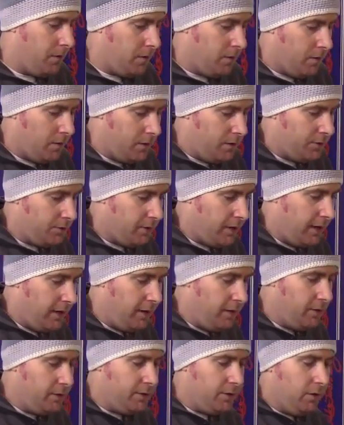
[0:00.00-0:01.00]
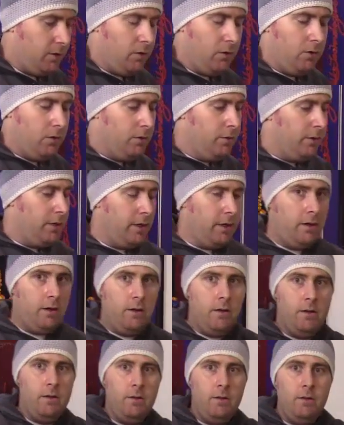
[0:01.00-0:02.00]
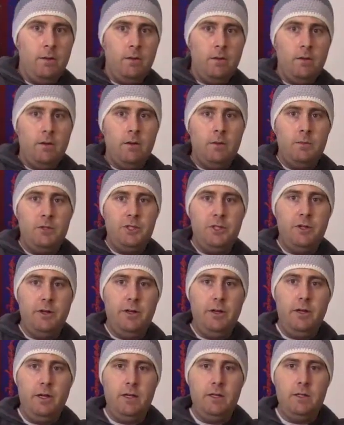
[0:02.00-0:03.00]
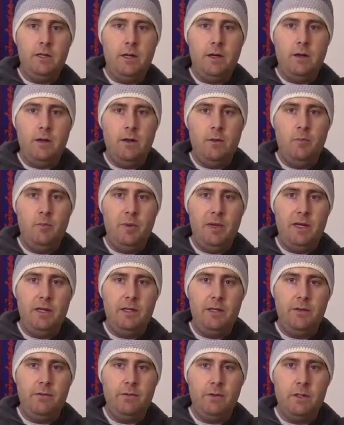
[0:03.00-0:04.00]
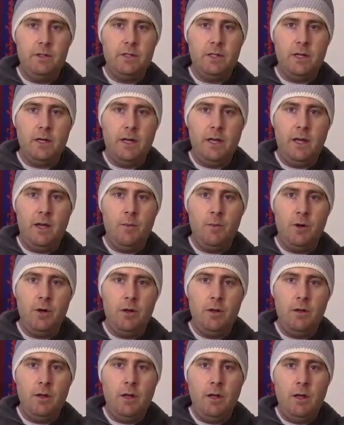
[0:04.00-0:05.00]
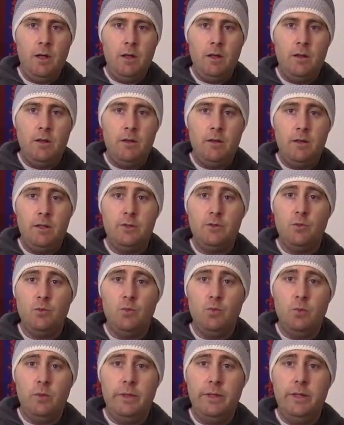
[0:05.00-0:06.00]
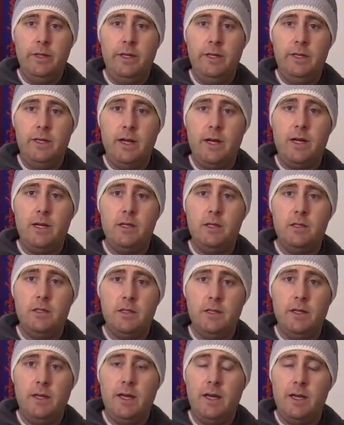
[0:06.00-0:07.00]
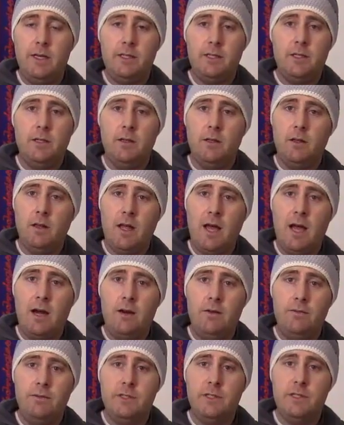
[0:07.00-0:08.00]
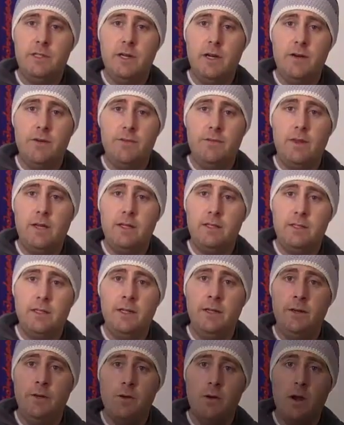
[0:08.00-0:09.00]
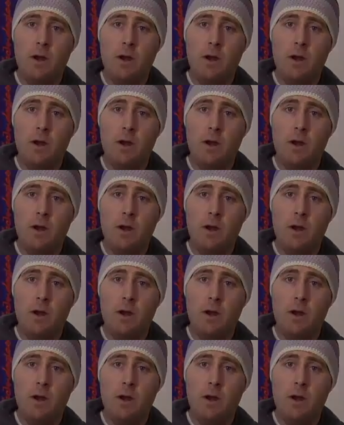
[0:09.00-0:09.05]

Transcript: And this right here is the old one. I'm sure you can tell a big difference on camera. This really does catch a lot of stuff that's in your